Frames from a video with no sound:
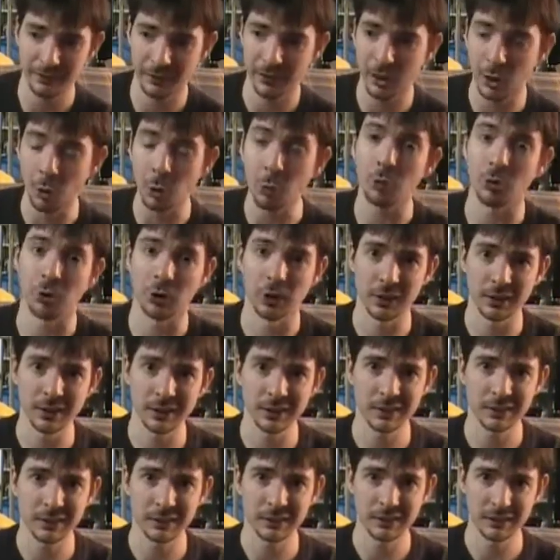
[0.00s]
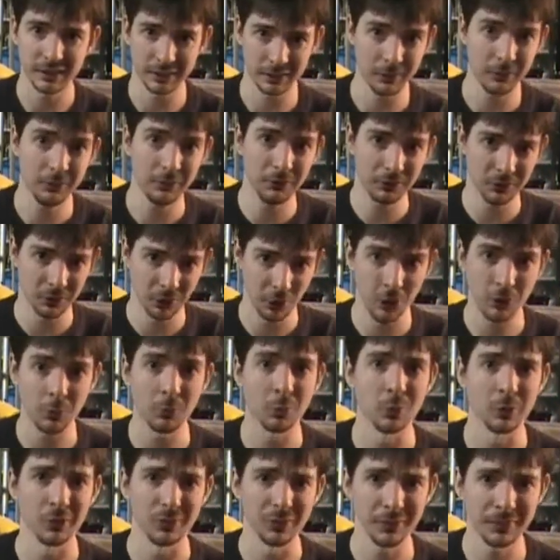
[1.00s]
owner of Star
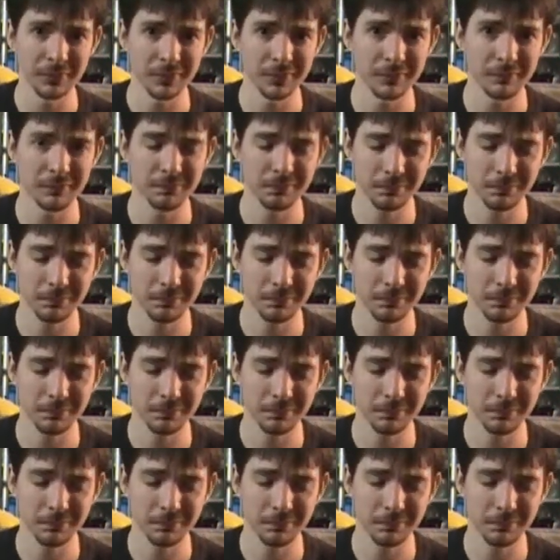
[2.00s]
Wars.